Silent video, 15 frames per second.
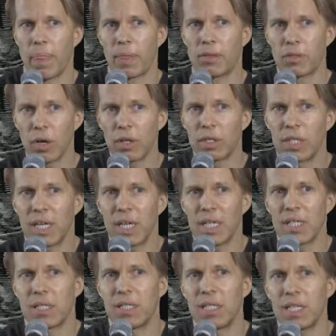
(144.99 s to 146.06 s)
Dante
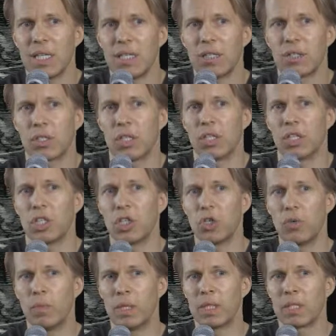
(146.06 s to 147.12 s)
sees
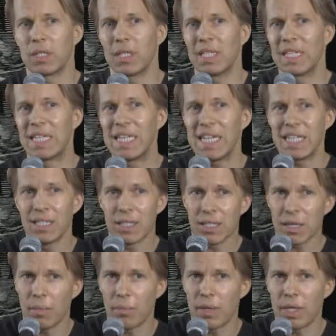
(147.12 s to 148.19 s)
humans need
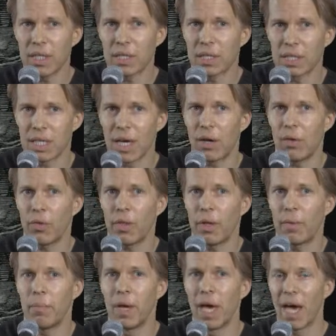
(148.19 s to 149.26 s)
something to tell
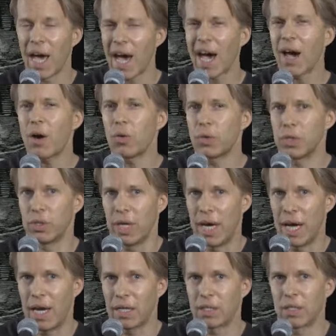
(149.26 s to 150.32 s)
them how to
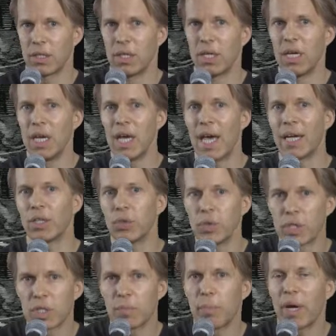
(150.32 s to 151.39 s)
act and to
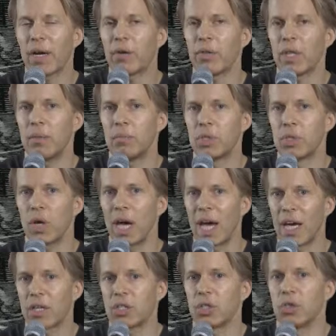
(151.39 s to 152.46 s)
inspire them to
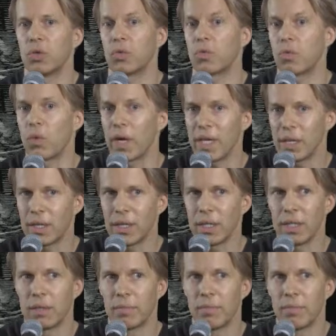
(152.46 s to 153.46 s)
act rightly,